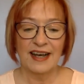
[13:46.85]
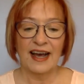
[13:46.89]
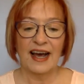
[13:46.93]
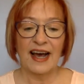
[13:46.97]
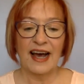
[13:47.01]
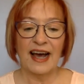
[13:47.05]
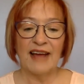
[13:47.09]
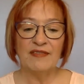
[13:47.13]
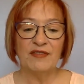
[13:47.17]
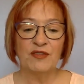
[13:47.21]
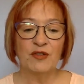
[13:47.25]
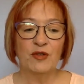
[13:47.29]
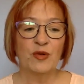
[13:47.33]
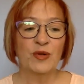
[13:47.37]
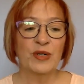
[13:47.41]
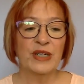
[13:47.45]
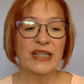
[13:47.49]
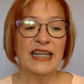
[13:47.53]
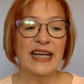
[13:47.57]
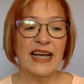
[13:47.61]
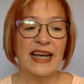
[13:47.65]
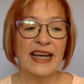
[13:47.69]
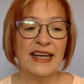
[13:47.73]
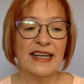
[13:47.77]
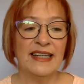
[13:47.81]
I've
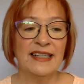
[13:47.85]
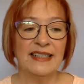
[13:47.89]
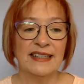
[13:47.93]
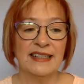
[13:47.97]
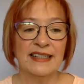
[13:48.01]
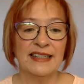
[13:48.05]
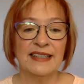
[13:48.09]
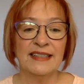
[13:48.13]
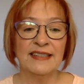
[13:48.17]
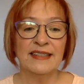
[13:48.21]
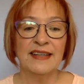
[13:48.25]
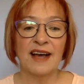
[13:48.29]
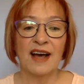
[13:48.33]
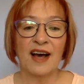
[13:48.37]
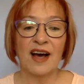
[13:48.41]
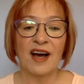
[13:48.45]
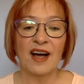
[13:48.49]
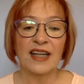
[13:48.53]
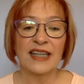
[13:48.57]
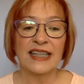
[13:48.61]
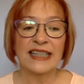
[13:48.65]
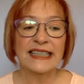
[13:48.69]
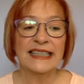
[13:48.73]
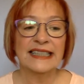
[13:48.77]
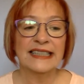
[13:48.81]
created a
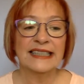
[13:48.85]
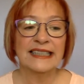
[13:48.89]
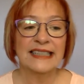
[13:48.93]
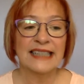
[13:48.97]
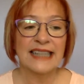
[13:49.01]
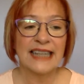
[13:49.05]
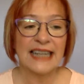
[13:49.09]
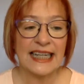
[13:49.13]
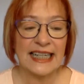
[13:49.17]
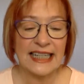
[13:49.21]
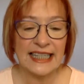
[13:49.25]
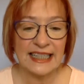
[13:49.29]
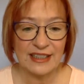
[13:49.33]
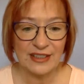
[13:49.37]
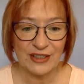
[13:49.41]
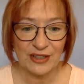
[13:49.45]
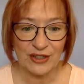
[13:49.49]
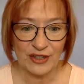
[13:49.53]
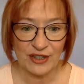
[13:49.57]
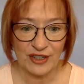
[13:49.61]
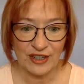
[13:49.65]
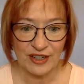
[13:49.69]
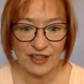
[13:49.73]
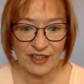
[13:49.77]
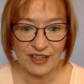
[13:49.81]

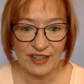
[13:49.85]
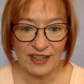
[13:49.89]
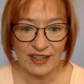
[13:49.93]
container.